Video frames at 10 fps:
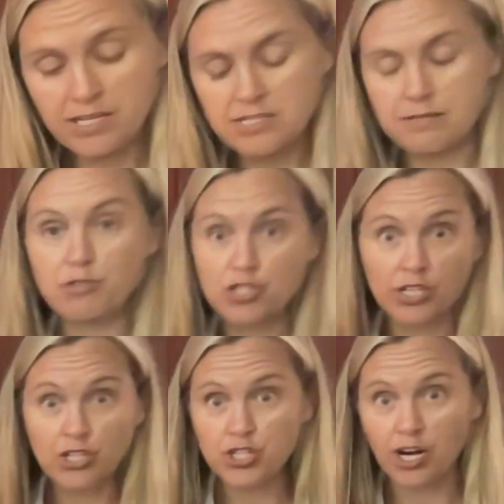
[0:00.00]
So I'm just
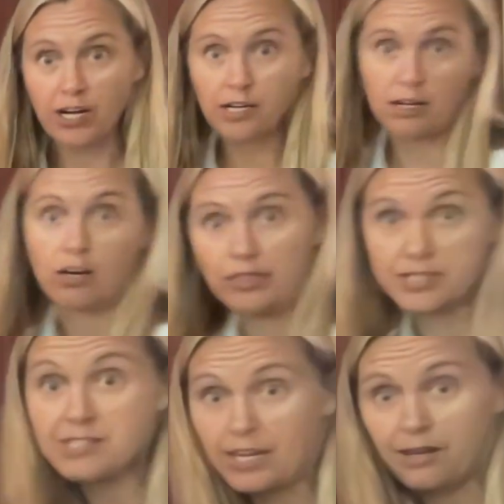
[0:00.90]
gonna check on the
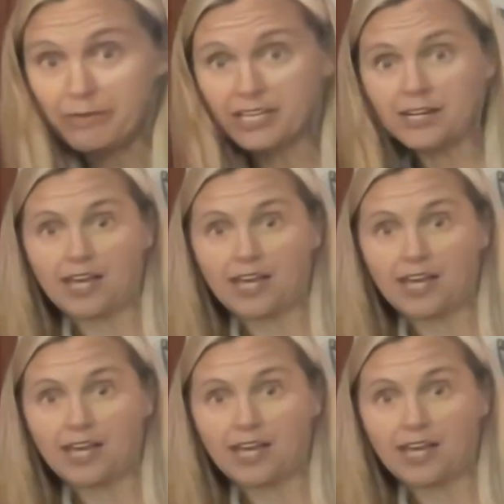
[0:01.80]
salmon